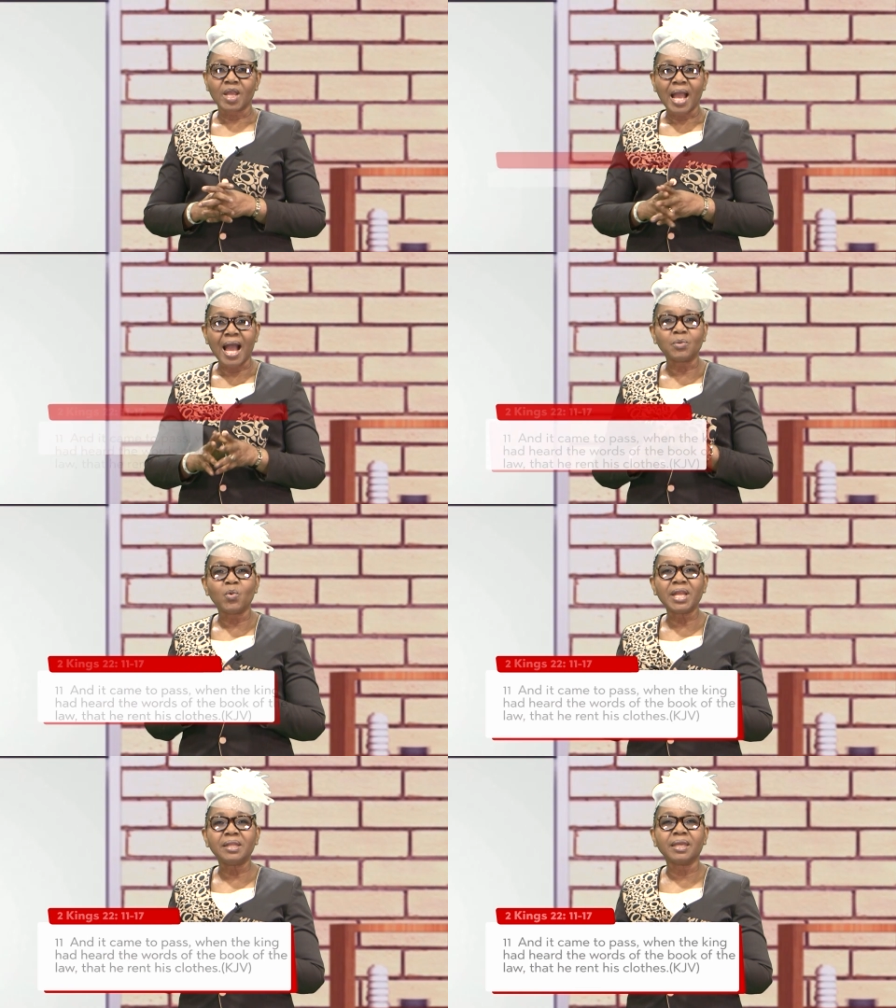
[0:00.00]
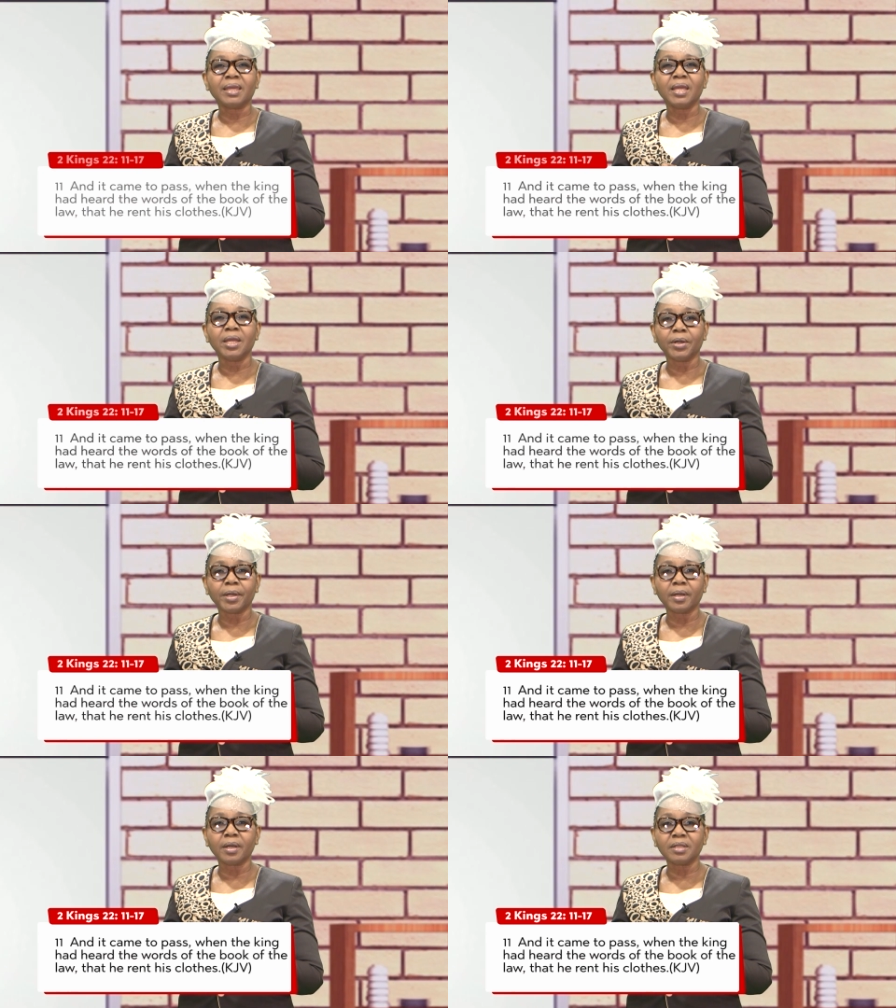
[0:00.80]
And when the king
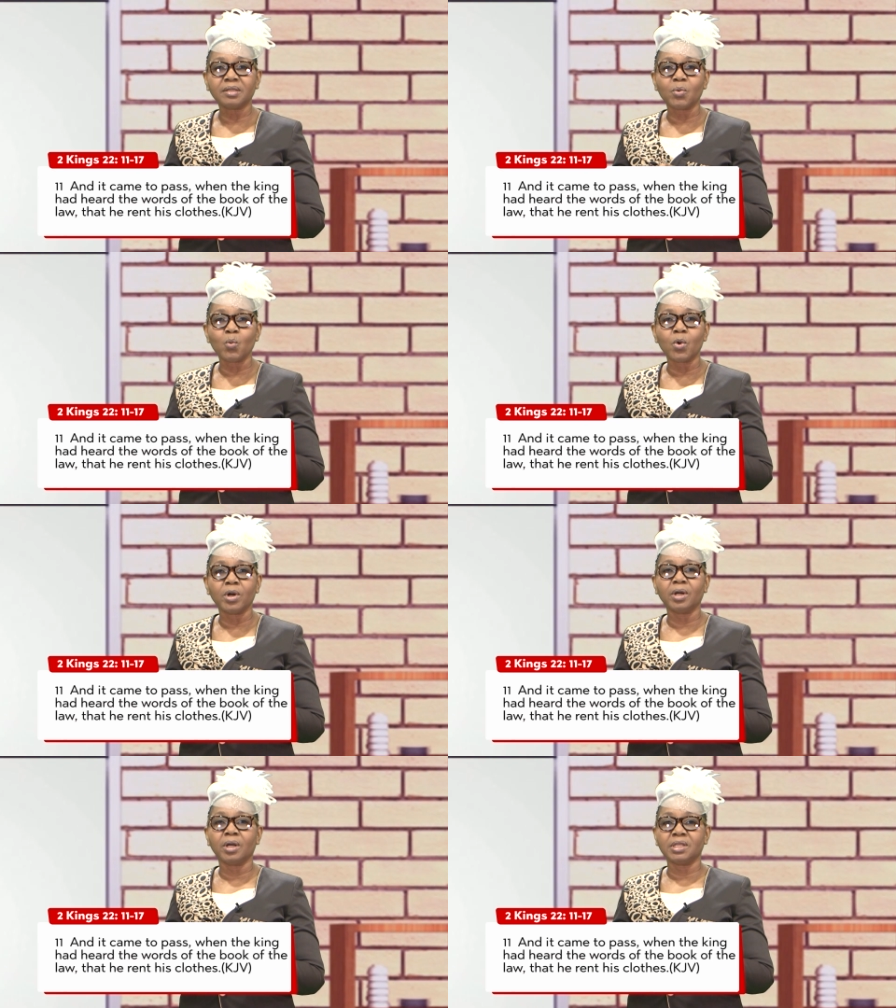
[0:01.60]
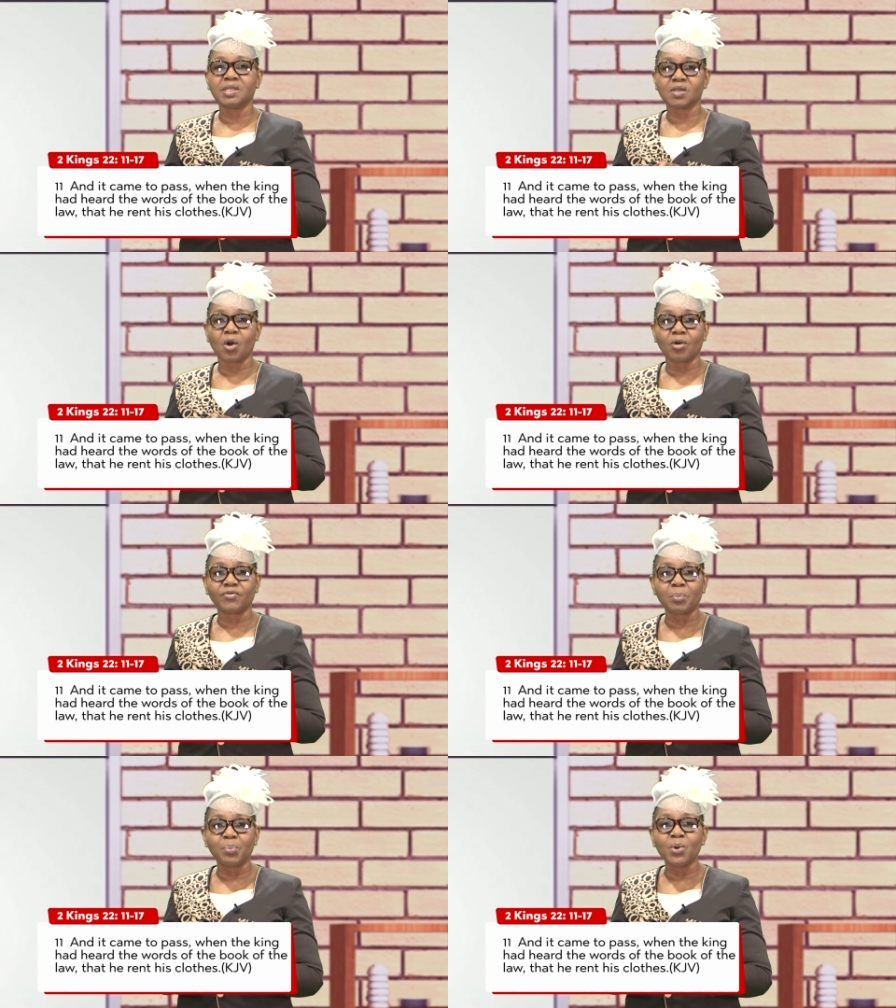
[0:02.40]
heard the words of
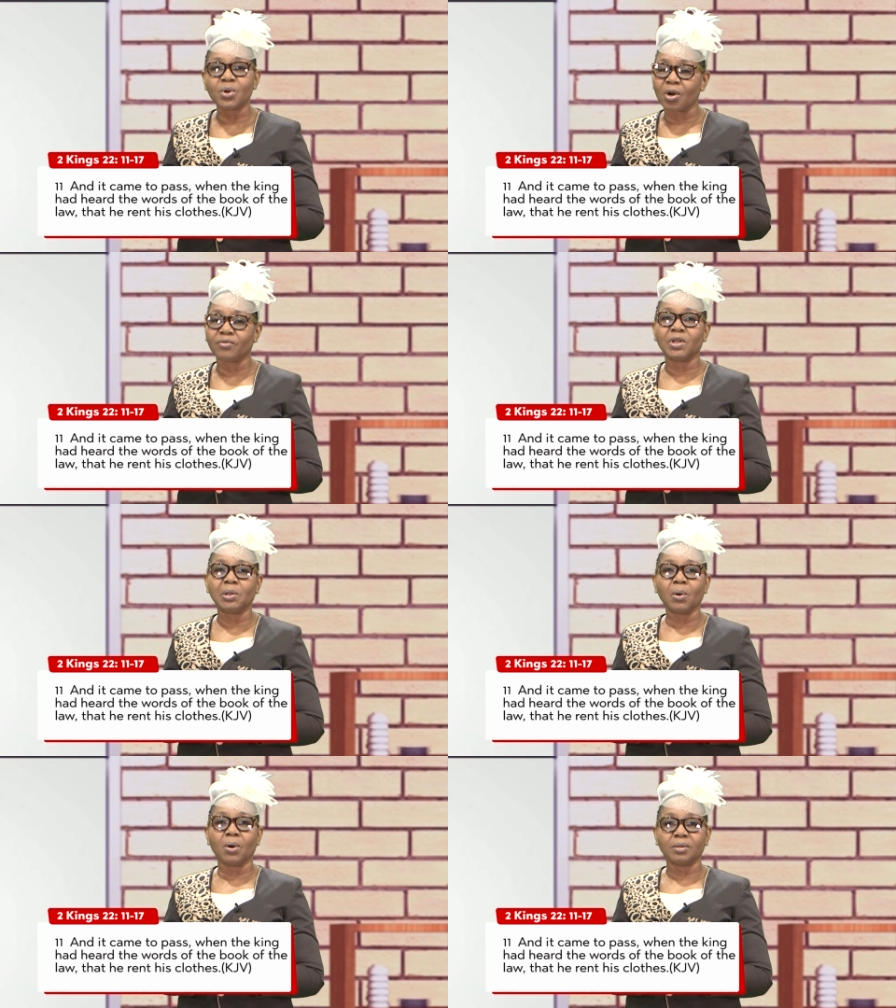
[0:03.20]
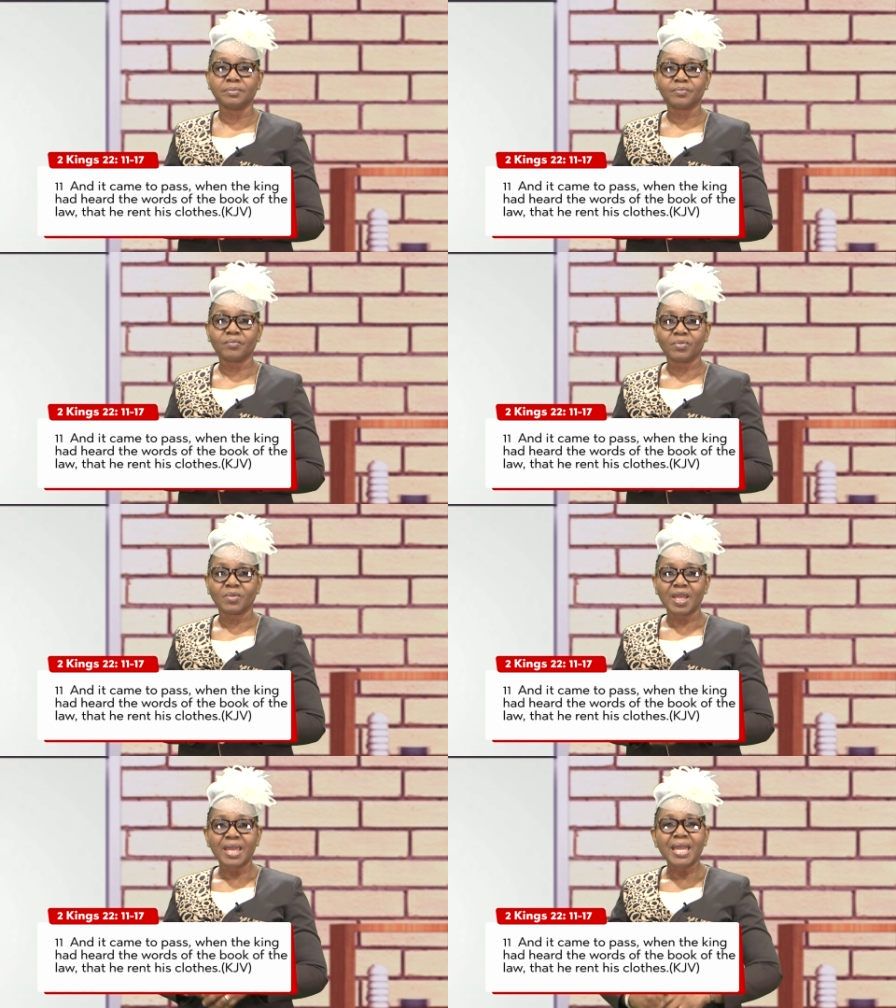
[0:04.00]
the book of the law,
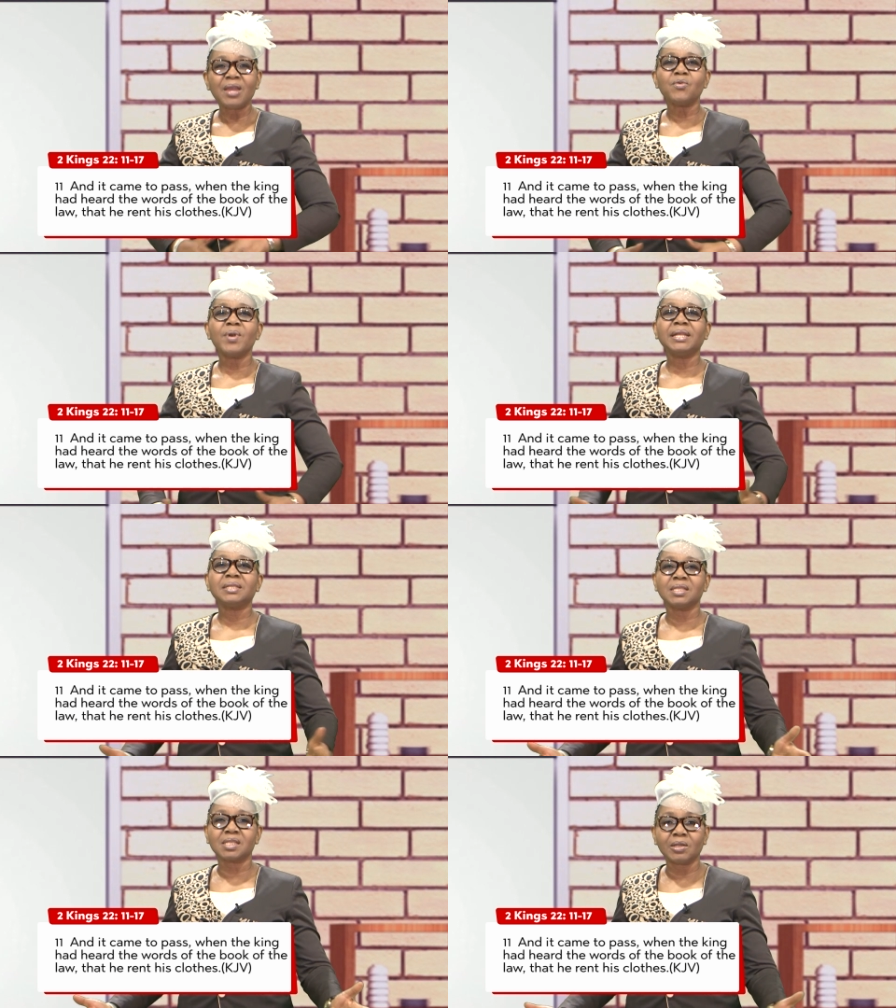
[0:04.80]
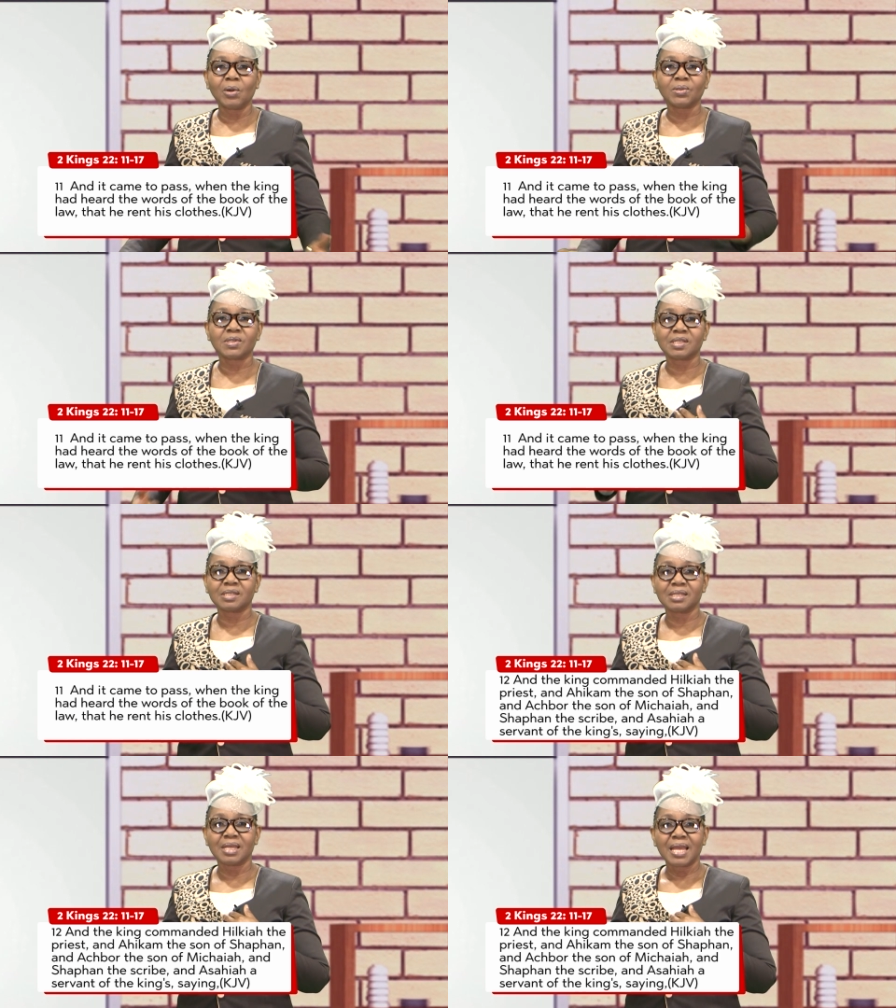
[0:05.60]
he rent his clothes.